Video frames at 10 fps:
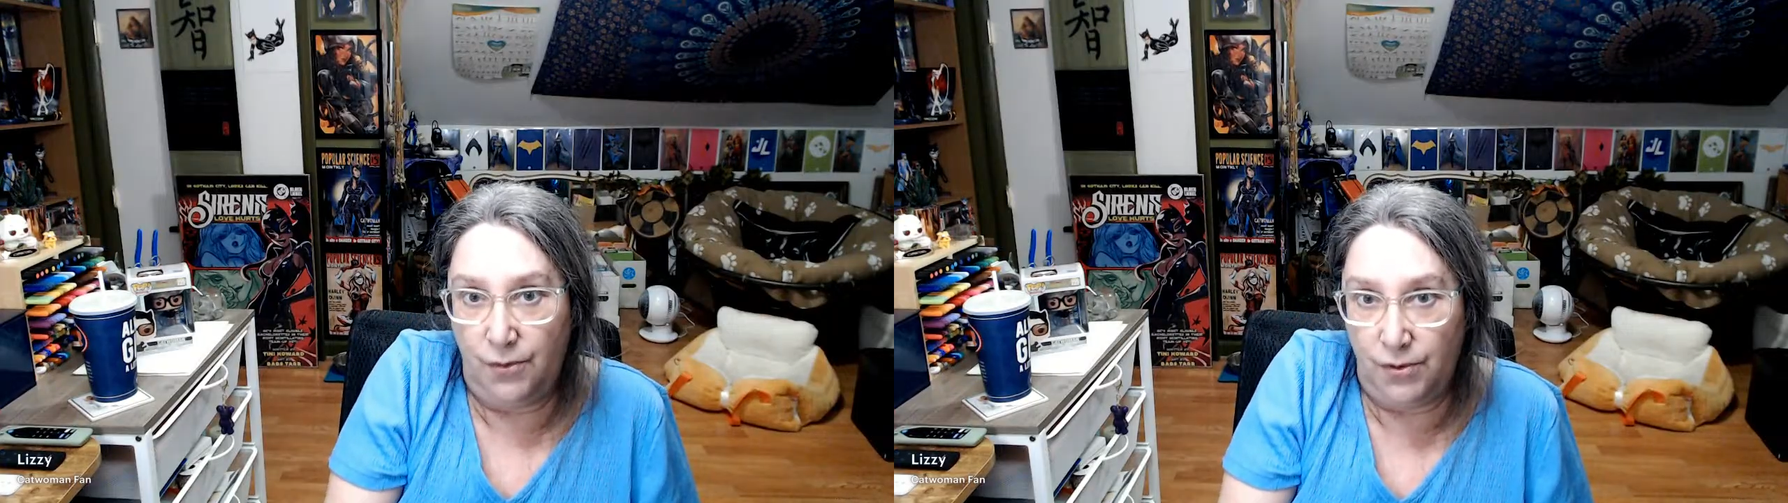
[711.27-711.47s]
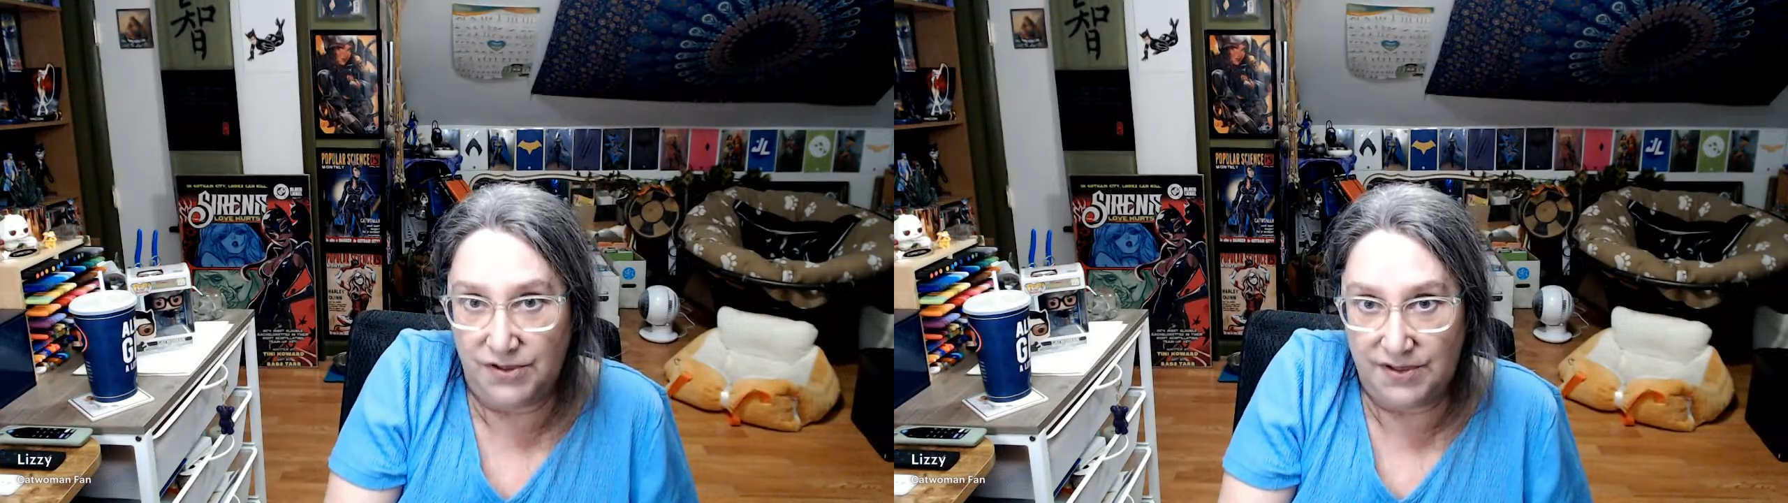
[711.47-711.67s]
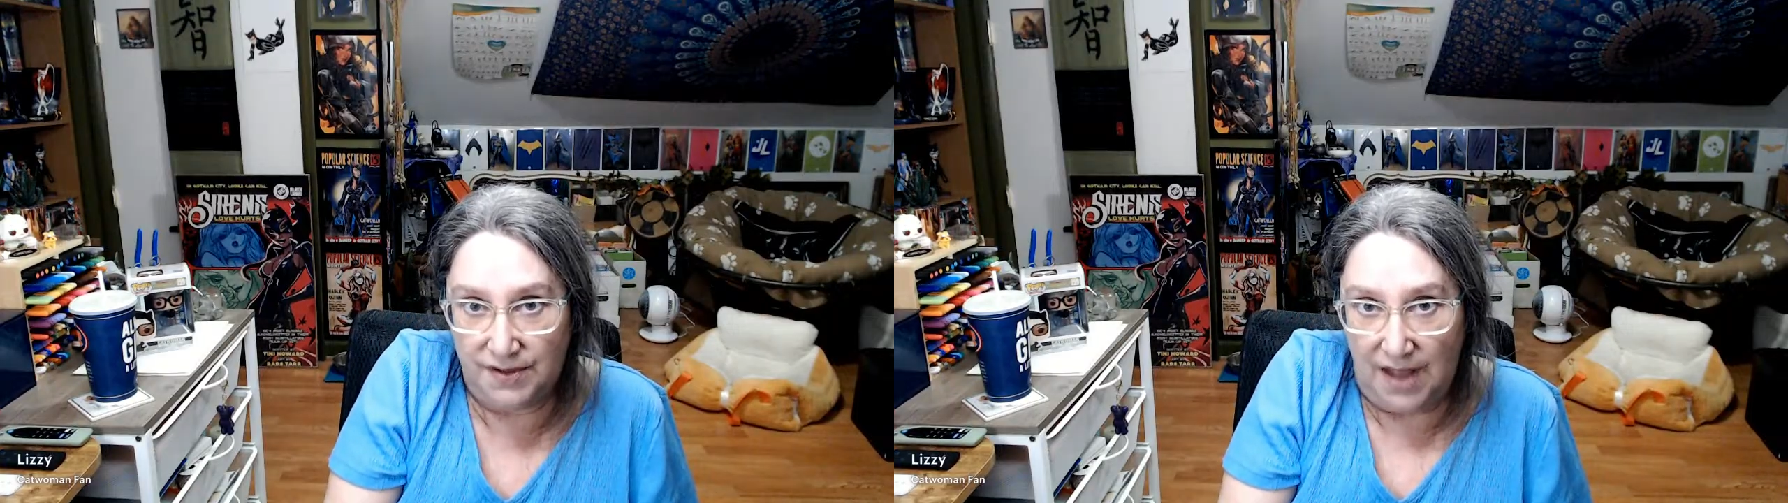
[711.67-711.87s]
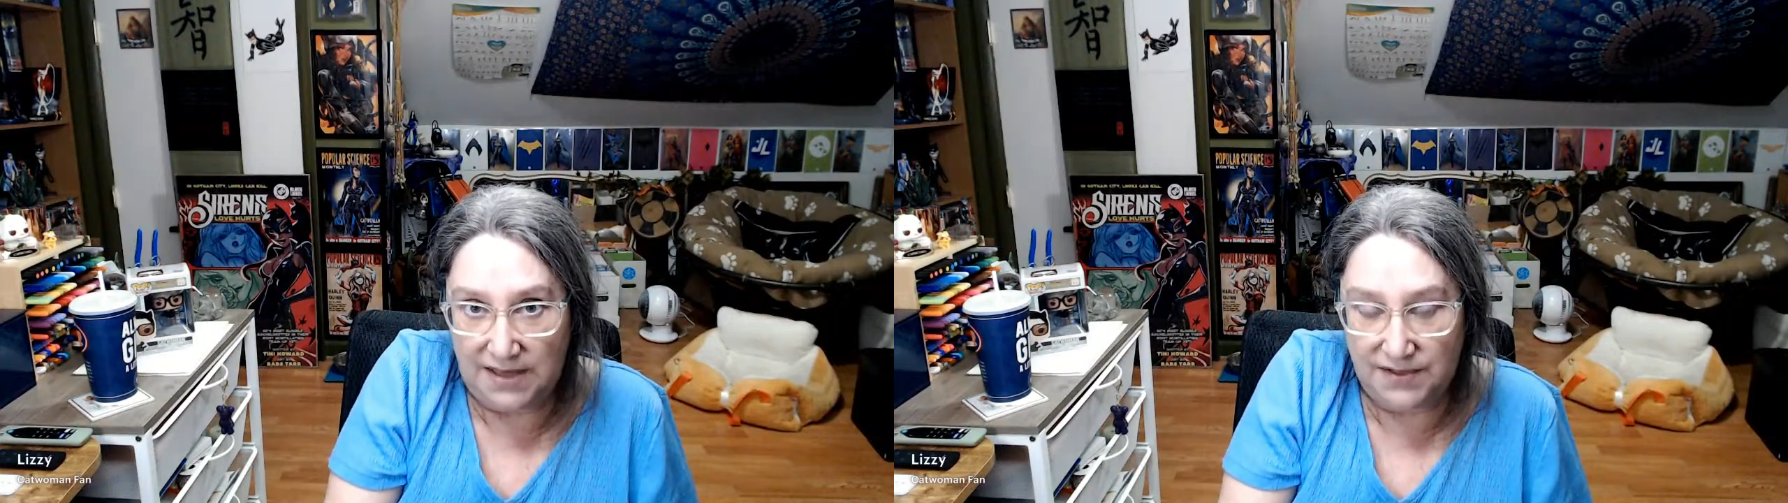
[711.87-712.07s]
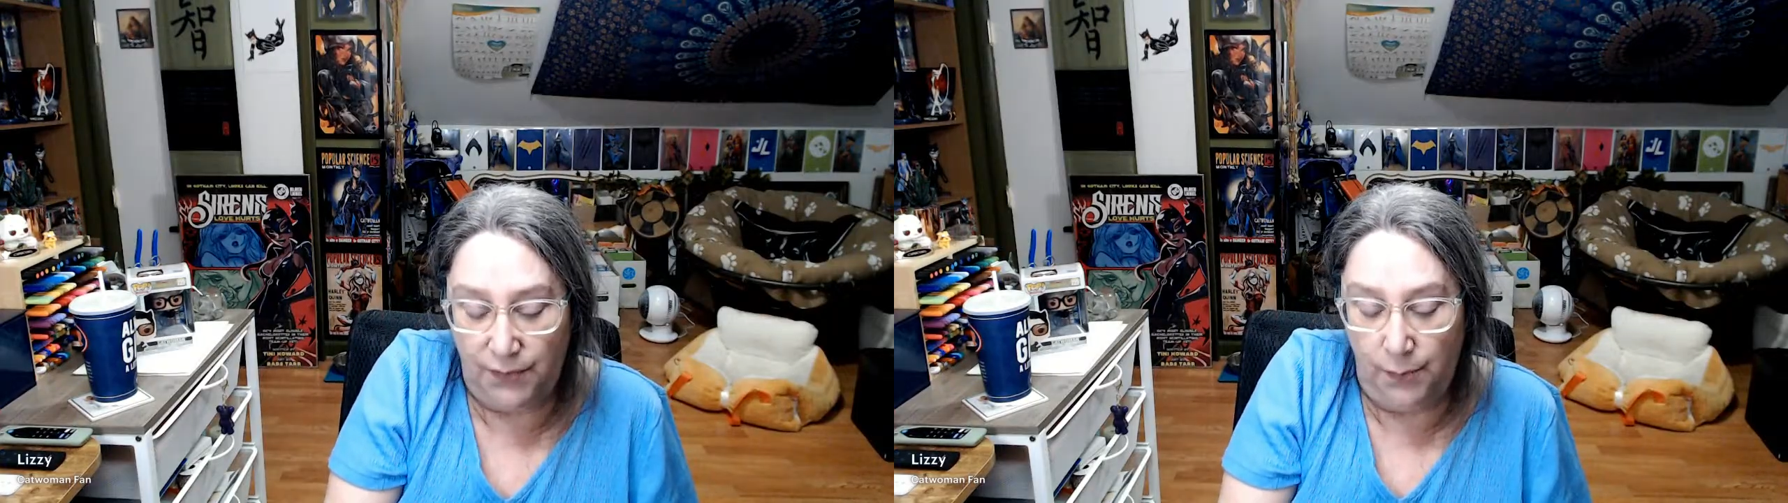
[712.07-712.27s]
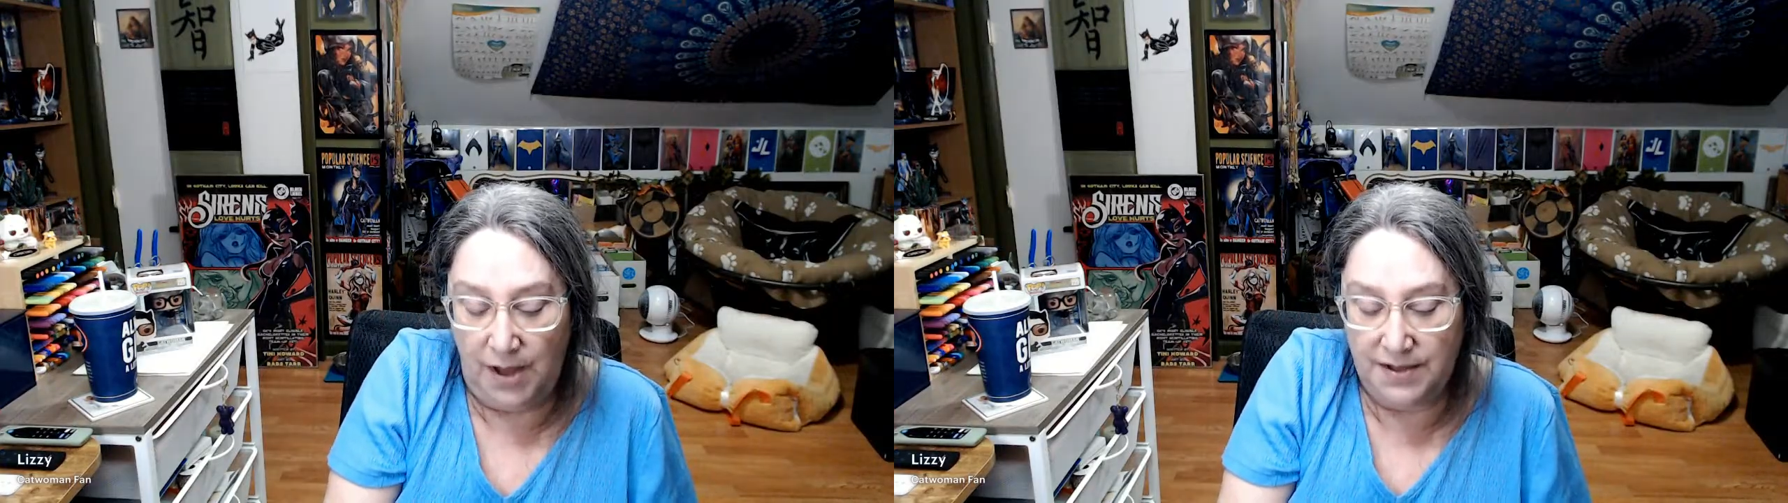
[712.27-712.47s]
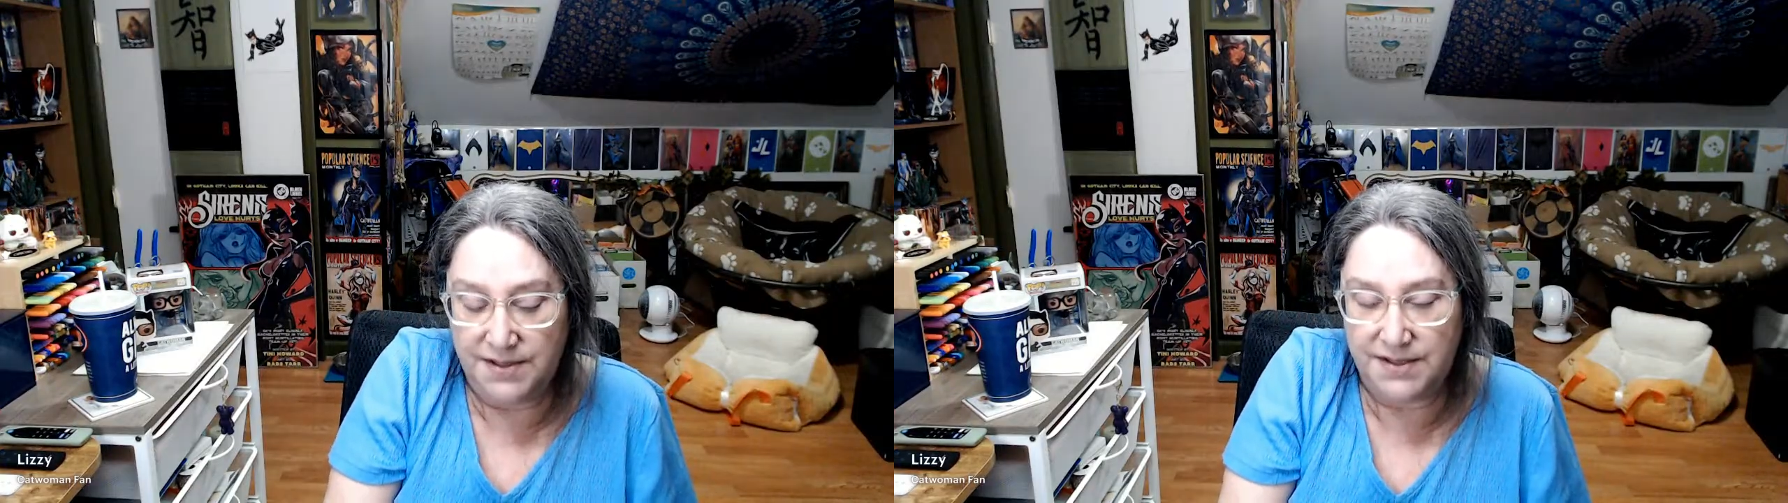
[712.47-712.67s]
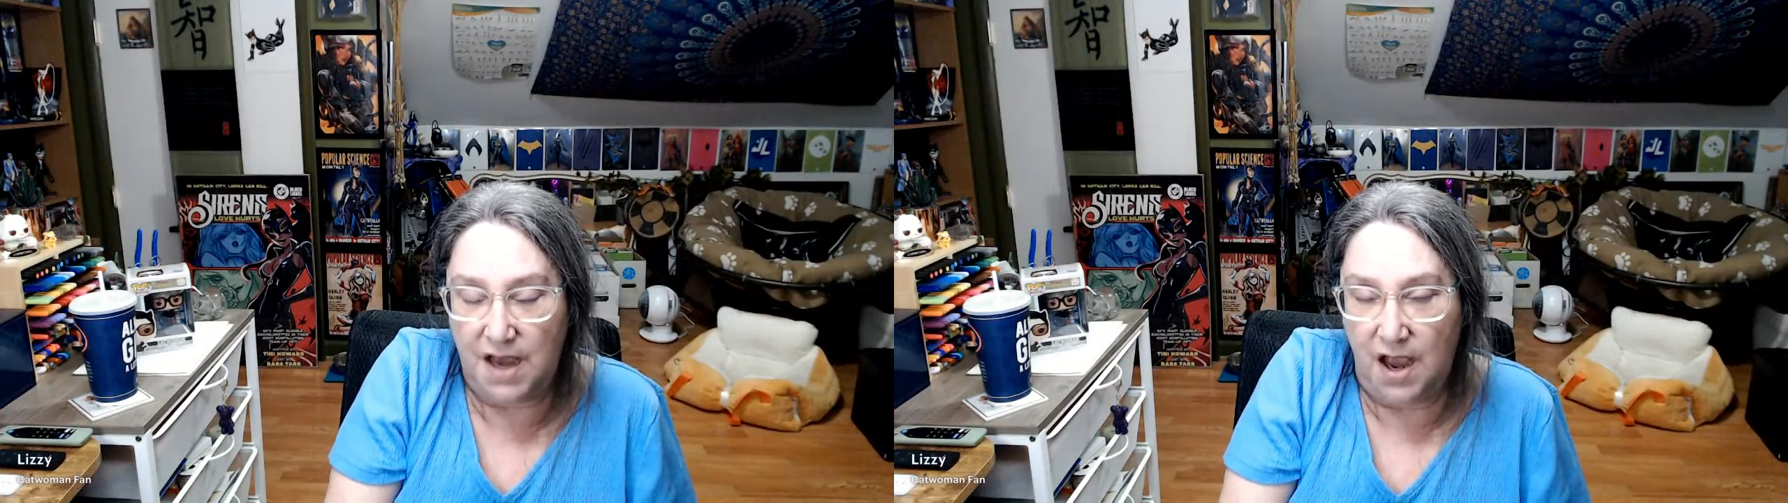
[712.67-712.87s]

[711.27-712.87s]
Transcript: course of the last few months,